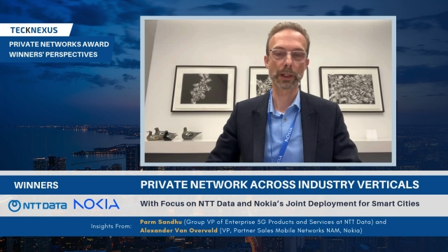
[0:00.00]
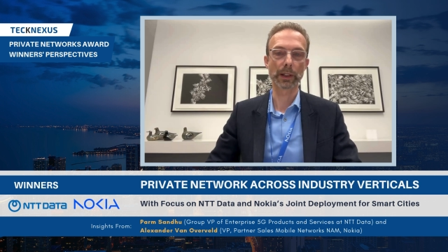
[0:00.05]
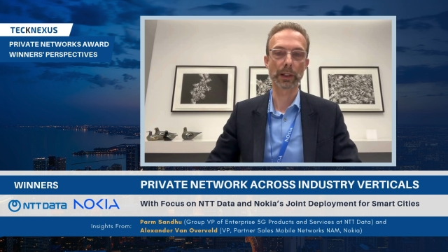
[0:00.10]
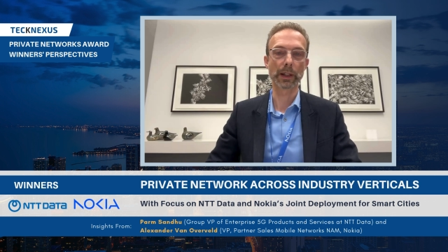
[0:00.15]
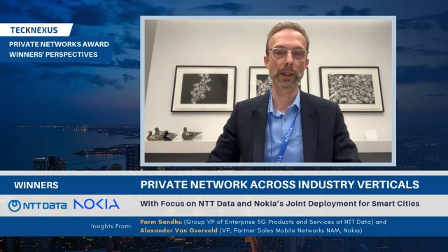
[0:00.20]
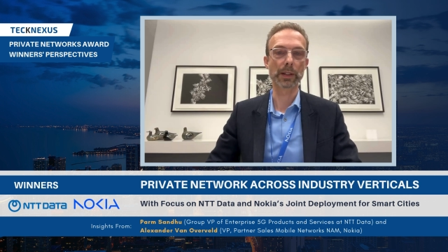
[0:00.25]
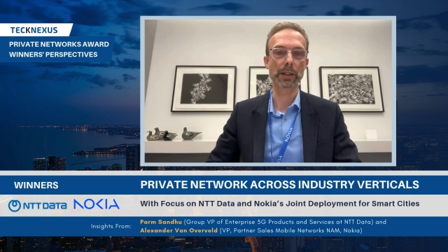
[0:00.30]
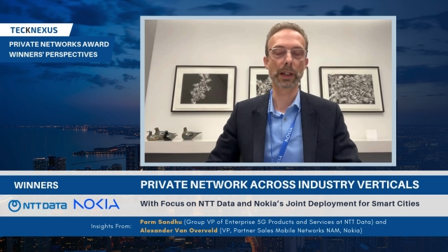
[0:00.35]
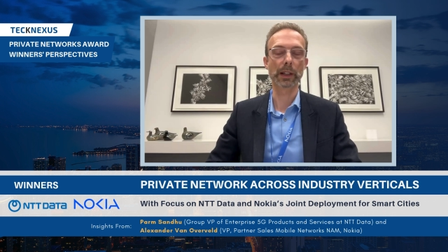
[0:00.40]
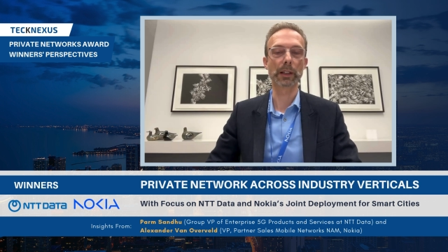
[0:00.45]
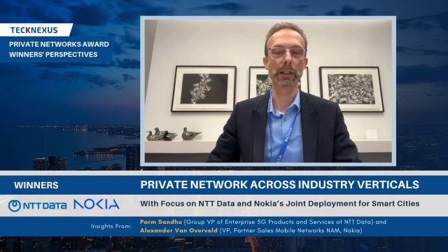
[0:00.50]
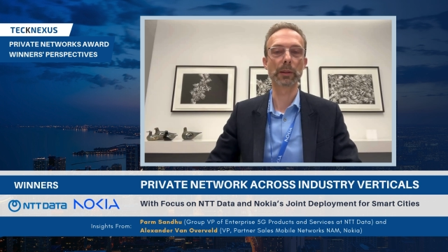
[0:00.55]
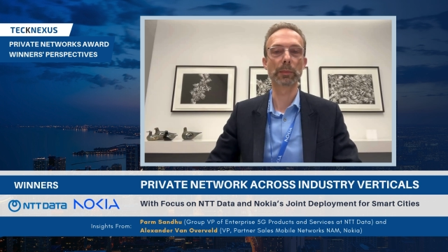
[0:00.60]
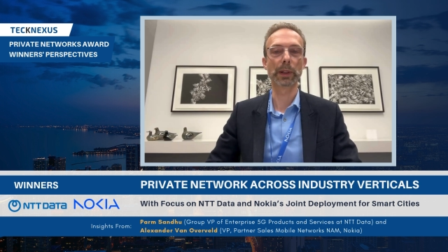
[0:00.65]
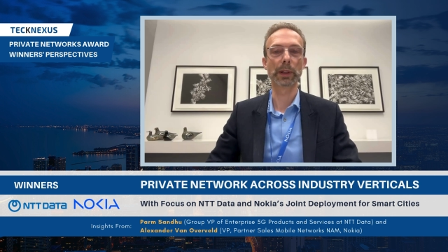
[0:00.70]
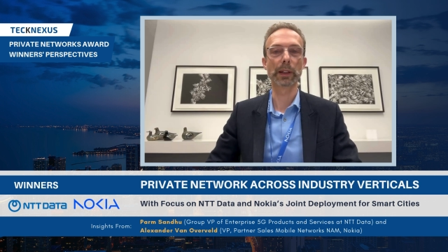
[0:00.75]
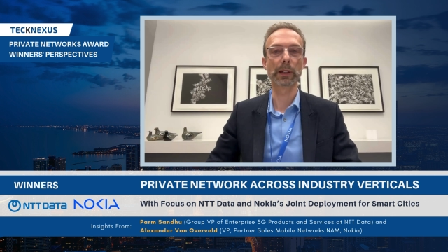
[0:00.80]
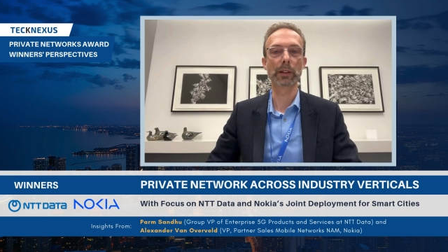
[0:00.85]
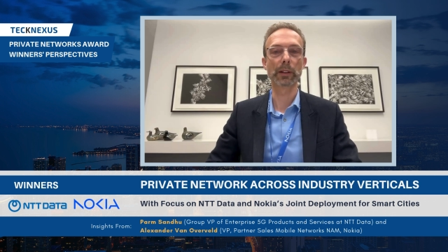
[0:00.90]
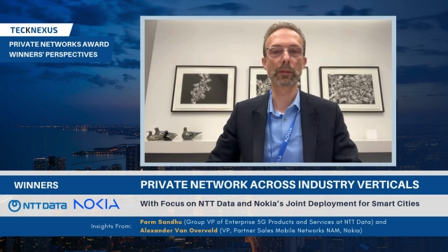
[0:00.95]
exactly
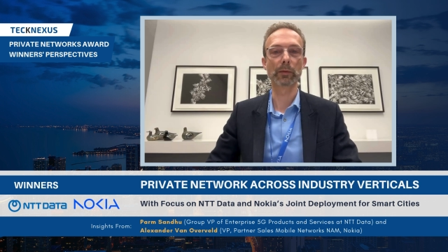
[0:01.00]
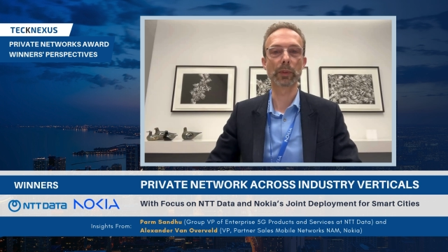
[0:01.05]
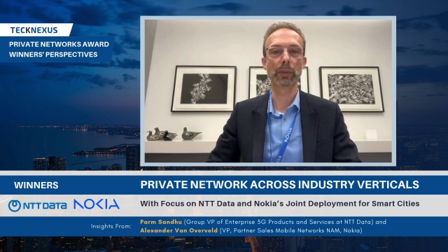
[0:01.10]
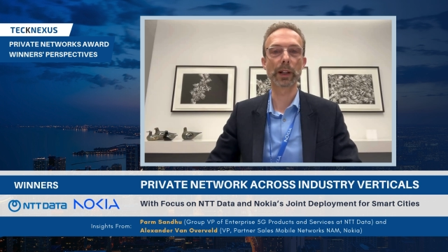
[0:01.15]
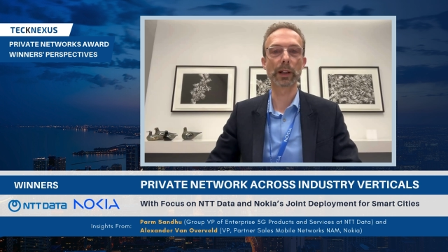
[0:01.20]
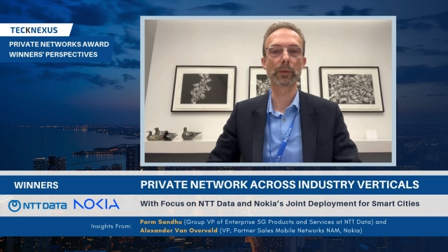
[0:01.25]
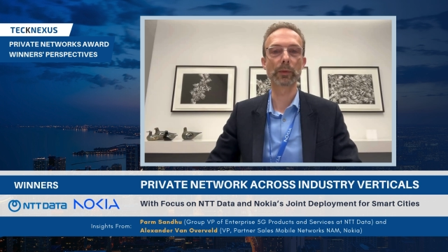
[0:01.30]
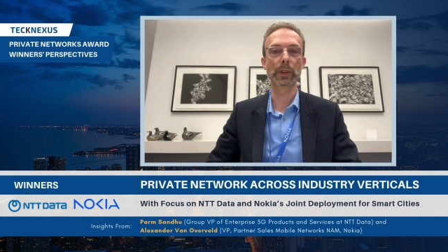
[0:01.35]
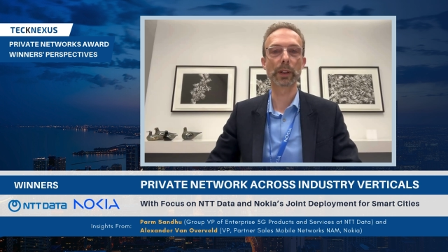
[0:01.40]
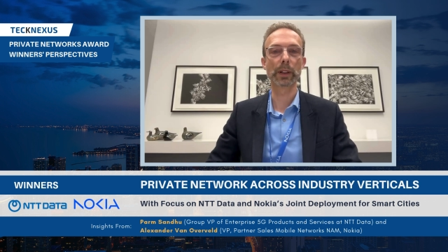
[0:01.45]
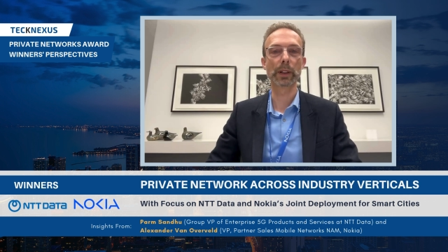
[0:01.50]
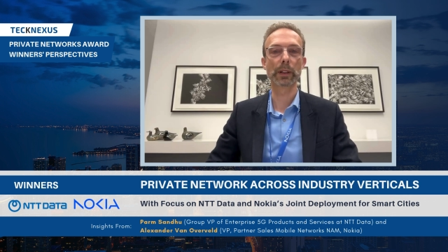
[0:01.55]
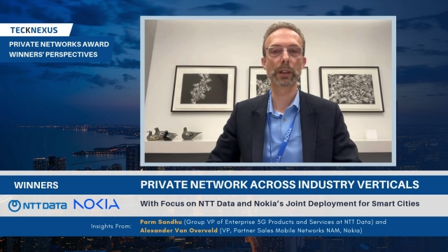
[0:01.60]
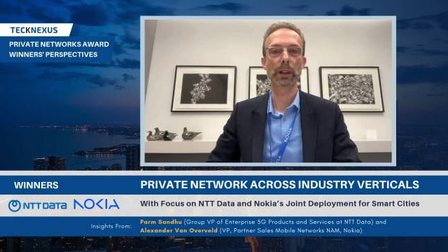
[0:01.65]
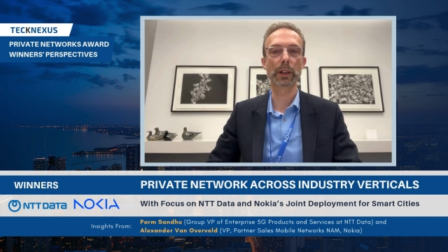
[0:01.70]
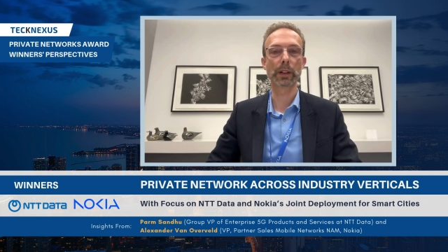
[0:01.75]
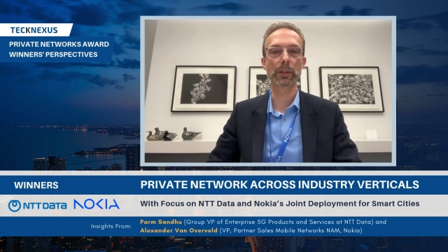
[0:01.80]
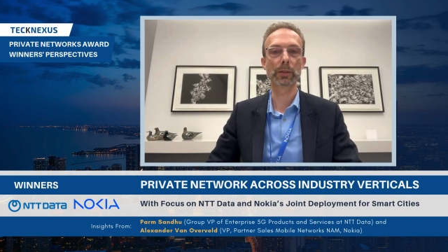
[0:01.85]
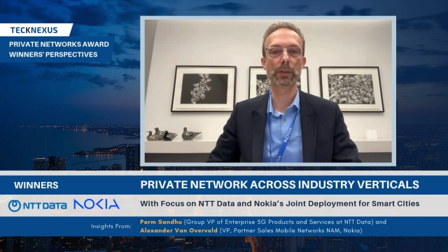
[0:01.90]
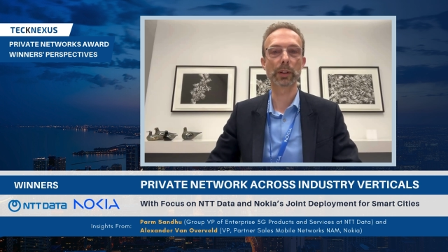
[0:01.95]
playing on why we
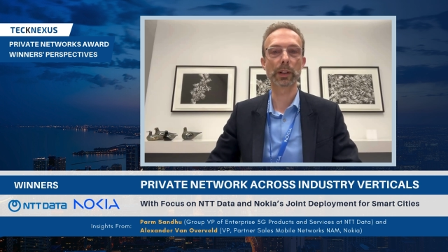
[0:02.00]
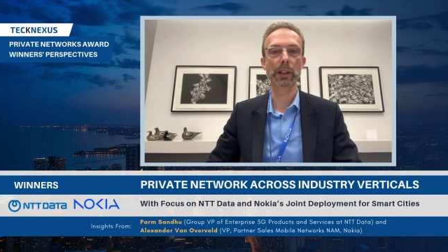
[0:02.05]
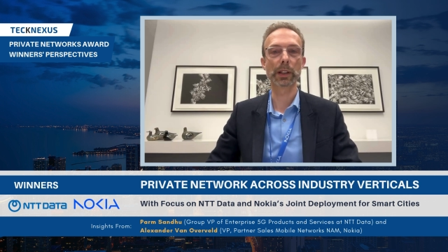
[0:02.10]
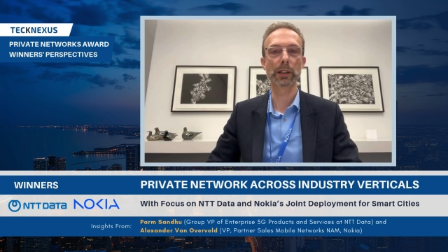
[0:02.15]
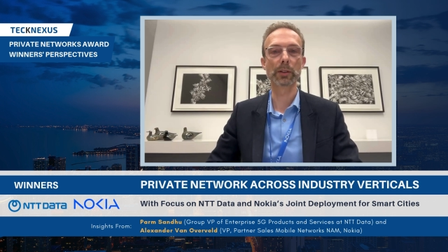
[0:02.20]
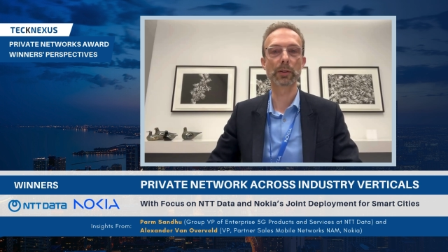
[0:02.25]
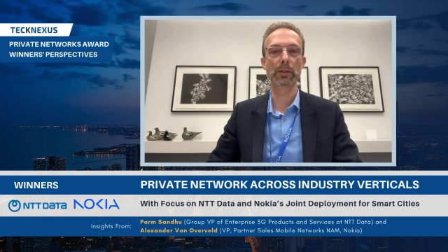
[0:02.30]
are so keen